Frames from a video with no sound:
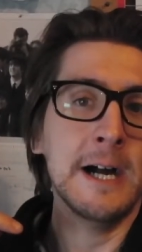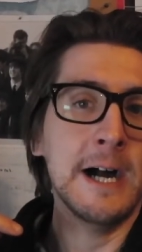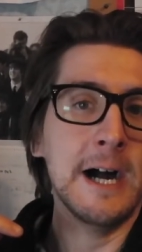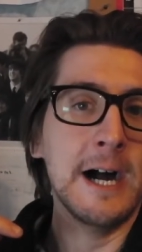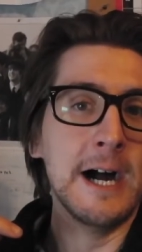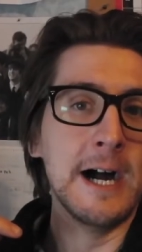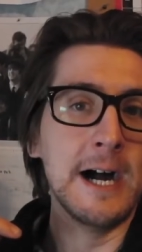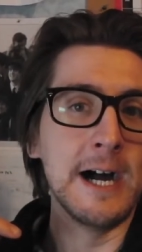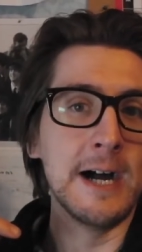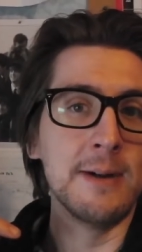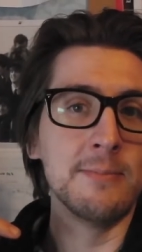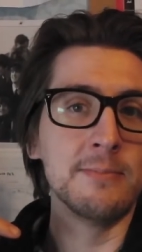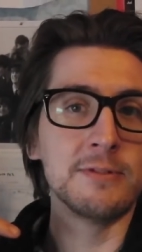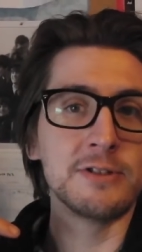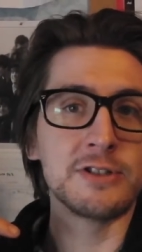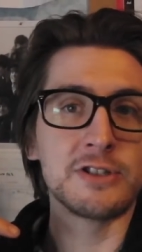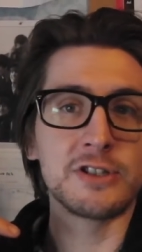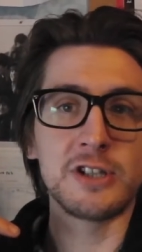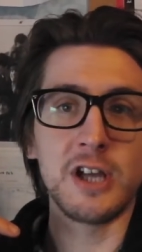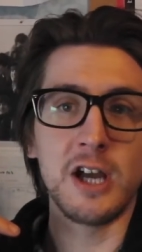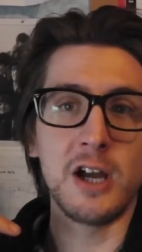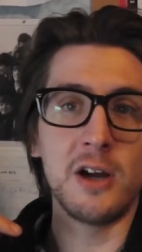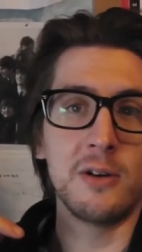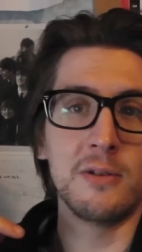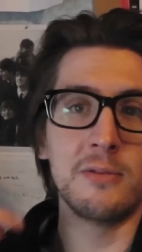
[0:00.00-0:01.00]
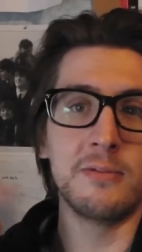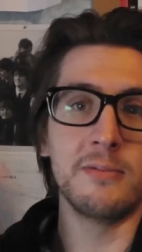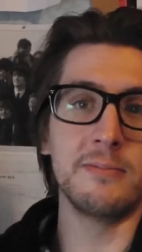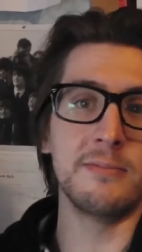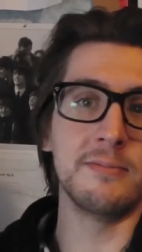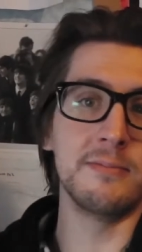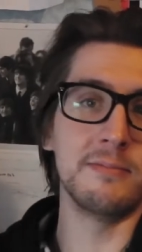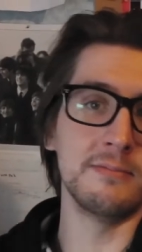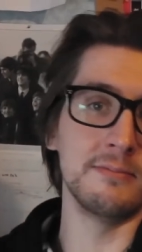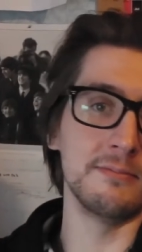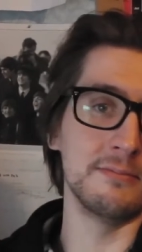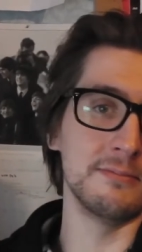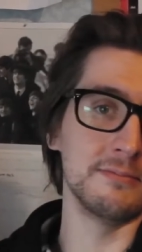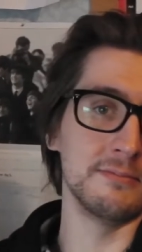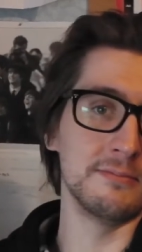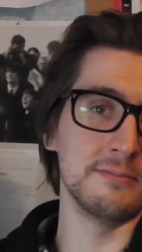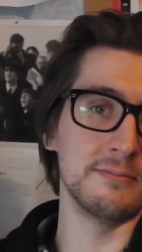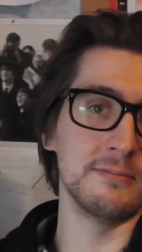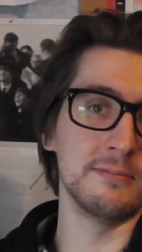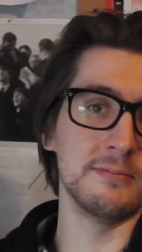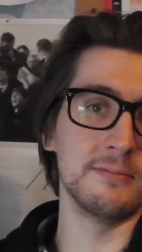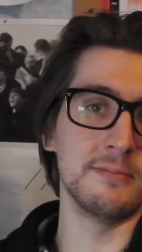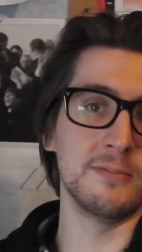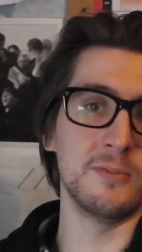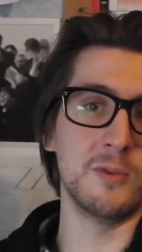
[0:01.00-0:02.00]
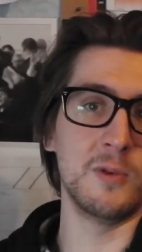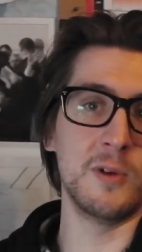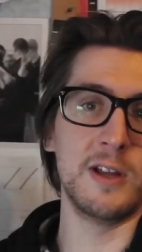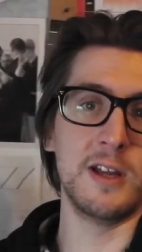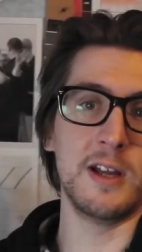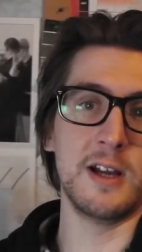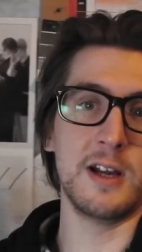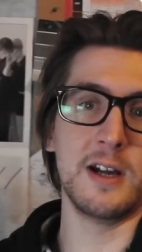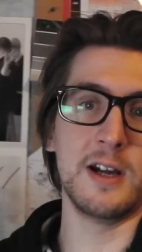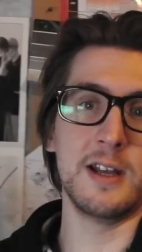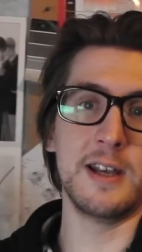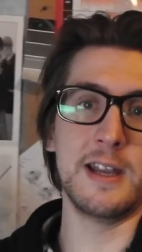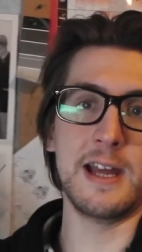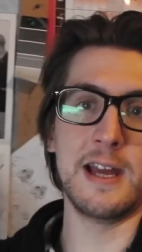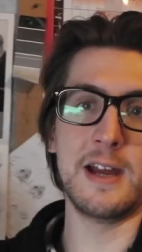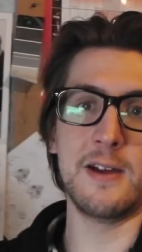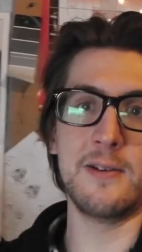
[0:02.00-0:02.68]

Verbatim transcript: So we are now